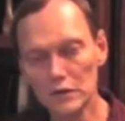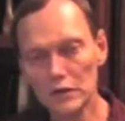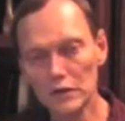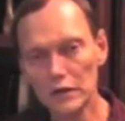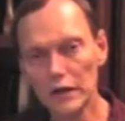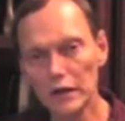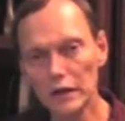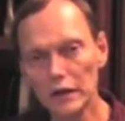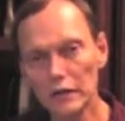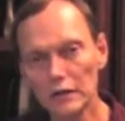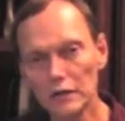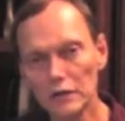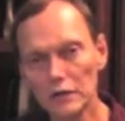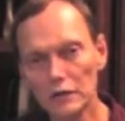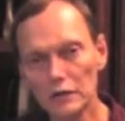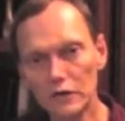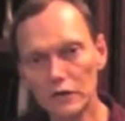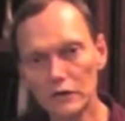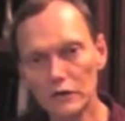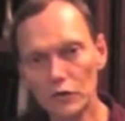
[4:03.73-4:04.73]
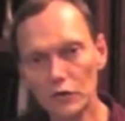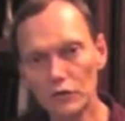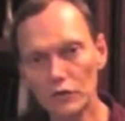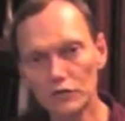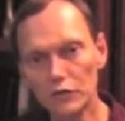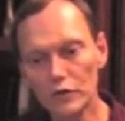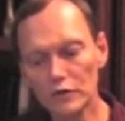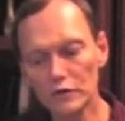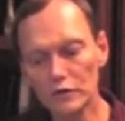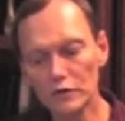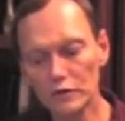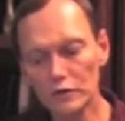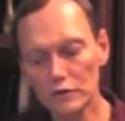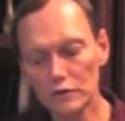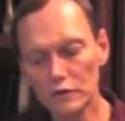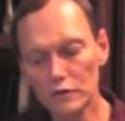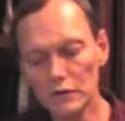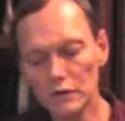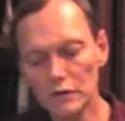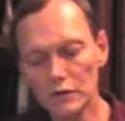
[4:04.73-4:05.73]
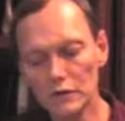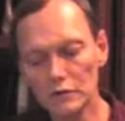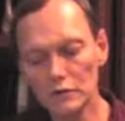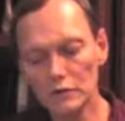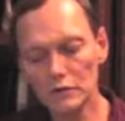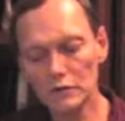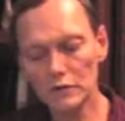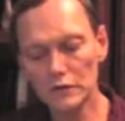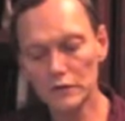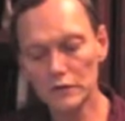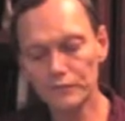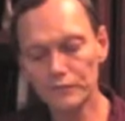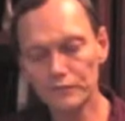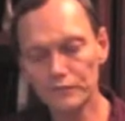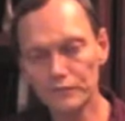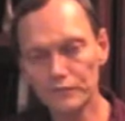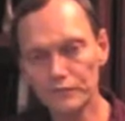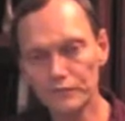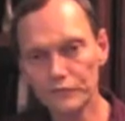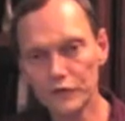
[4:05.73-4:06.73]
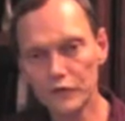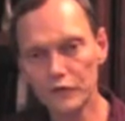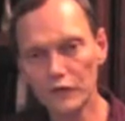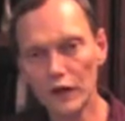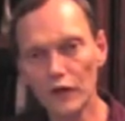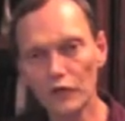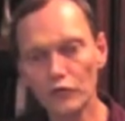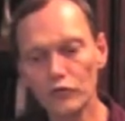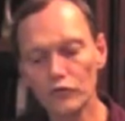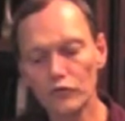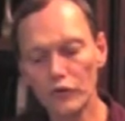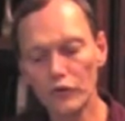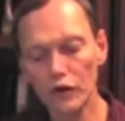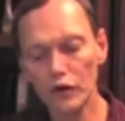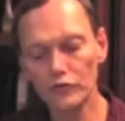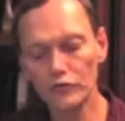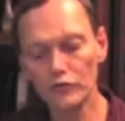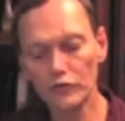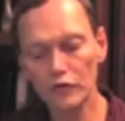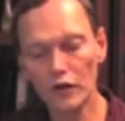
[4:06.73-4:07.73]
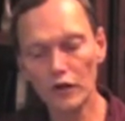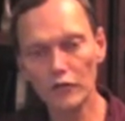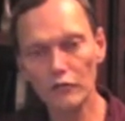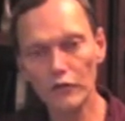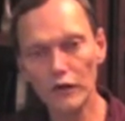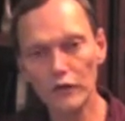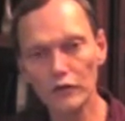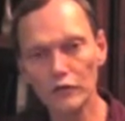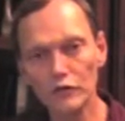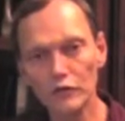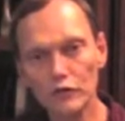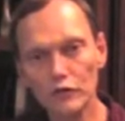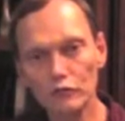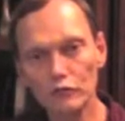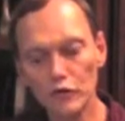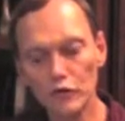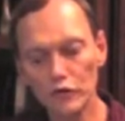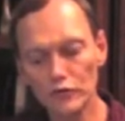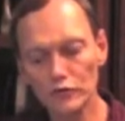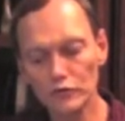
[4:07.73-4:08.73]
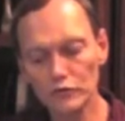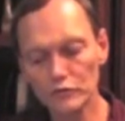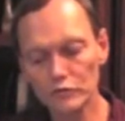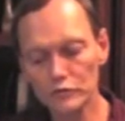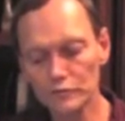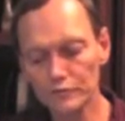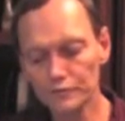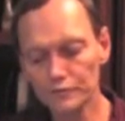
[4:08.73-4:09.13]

I had another old drug dealer that his house was auctioned off by the U.S. Marshals.